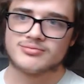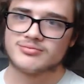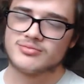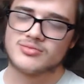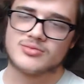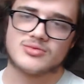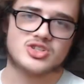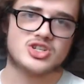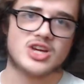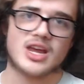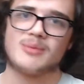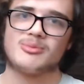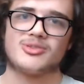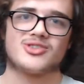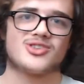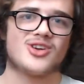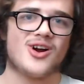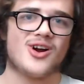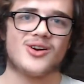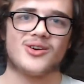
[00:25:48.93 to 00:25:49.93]
James
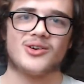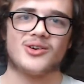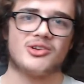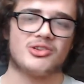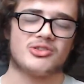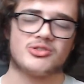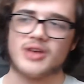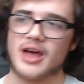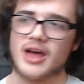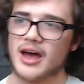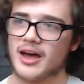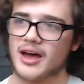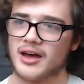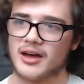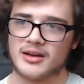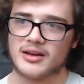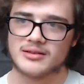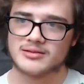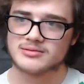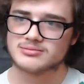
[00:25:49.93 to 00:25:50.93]
Charles,
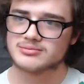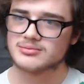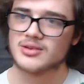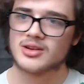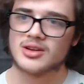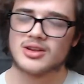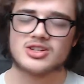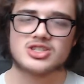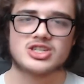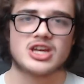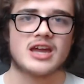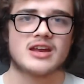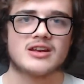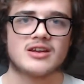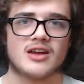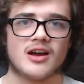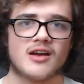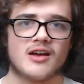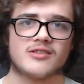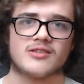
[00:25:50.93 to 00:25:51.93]
Shane
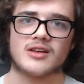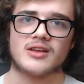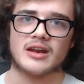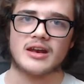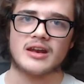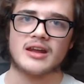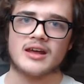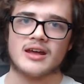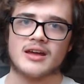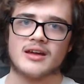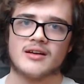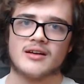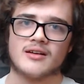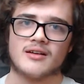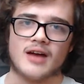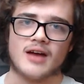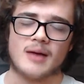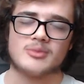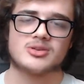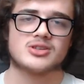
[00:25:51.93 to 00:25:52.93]
Dawson,
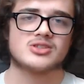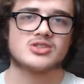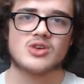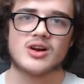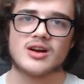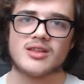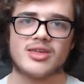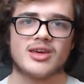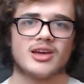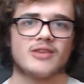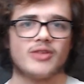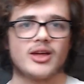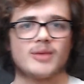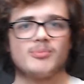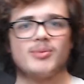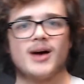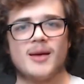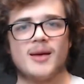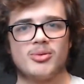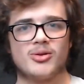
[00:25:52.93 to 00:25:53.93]
I'm just trying to think of like
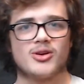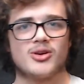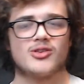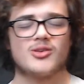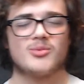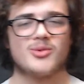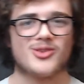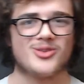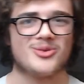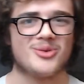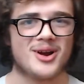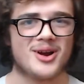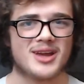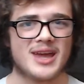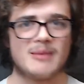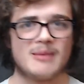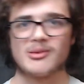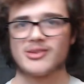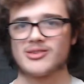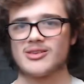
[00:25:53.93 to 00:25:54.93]
popular YouTubers who aren't
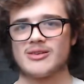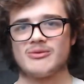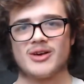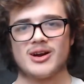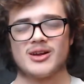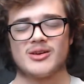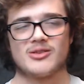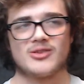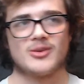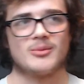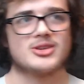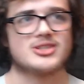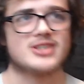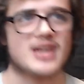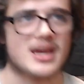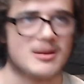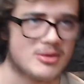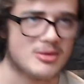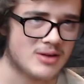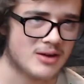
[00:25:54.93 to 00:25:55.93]
gamers because I've already used so much
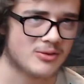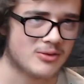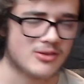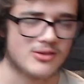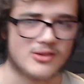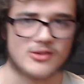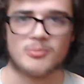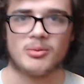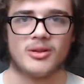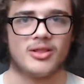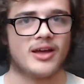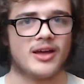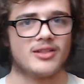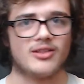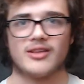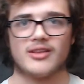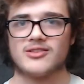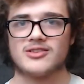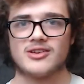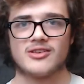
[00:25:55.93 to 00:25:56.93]
gaming references, but like,
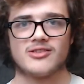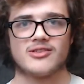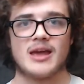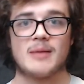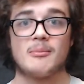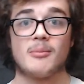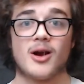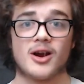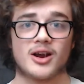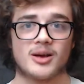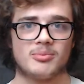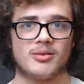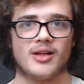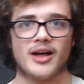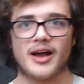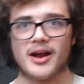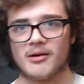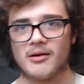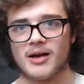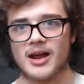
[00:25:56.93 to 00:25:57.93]
let's just say
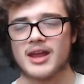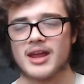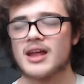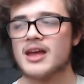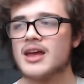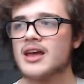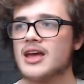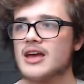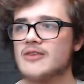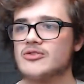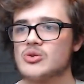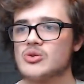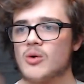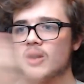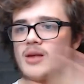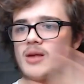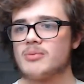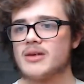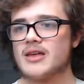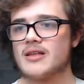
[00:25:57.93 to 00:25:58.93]
Markiplier, right? If you want
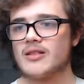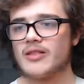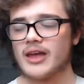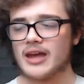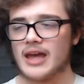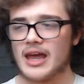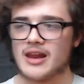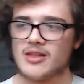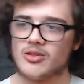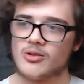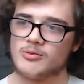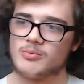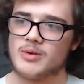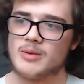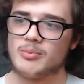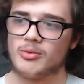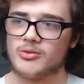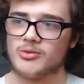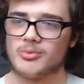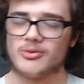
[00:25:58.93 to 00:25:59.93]
to be like any of those
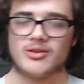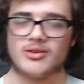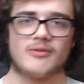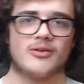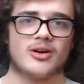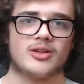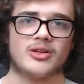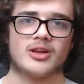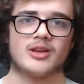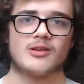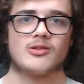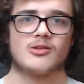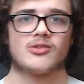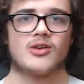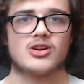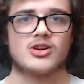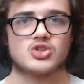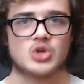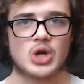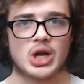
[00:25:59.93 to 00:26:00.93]
people specifically and you
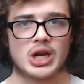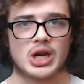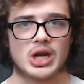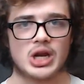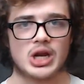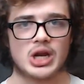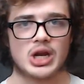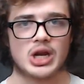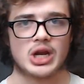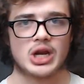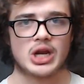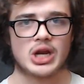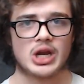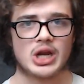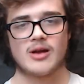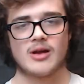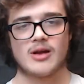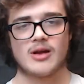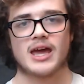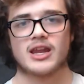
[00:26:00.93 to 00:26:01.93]
start trying to use their
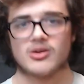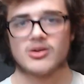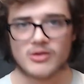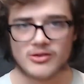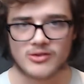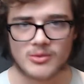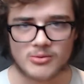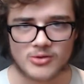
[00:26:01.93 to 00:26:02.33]
mannerisms or